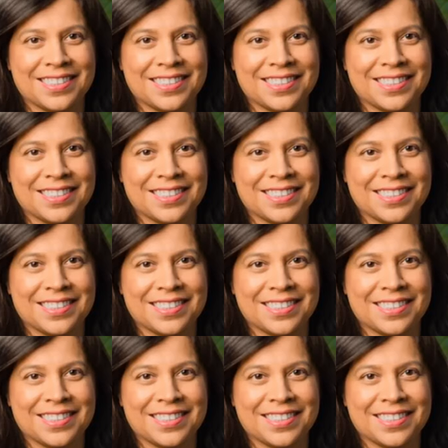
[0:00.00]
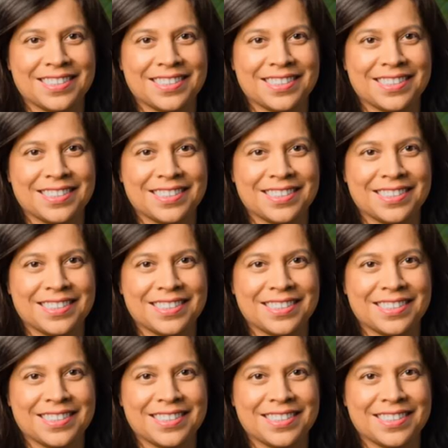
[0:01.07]

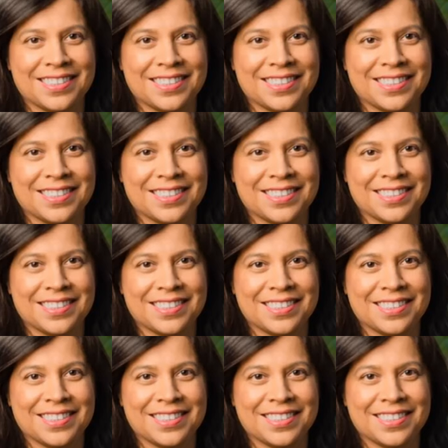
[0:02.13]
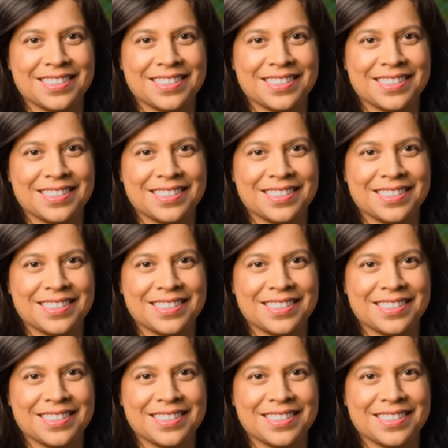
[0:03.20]

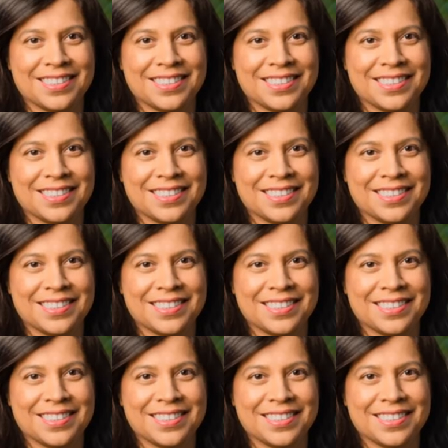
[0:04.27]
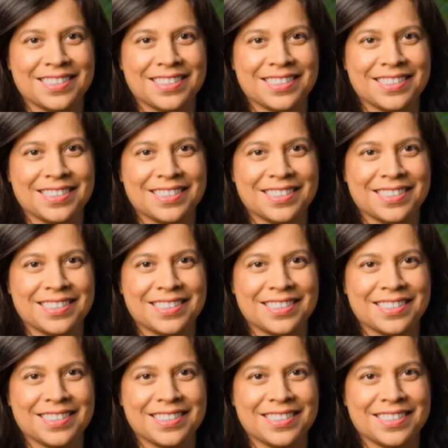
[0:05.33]

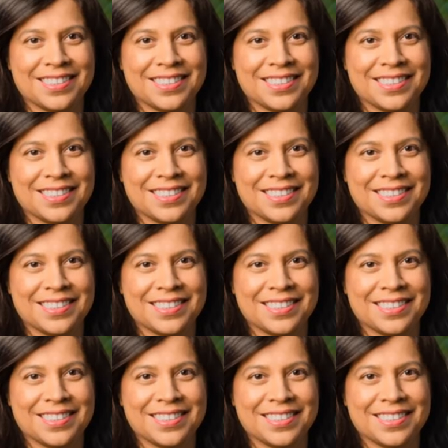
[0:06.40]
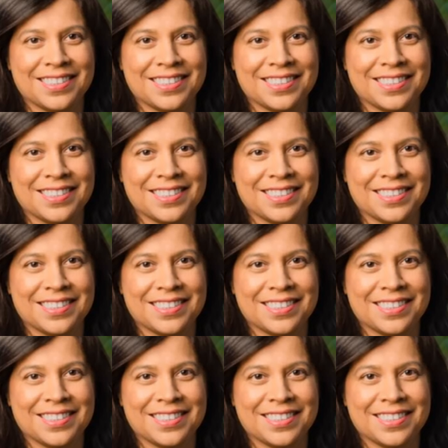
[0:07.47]
(no lip movement)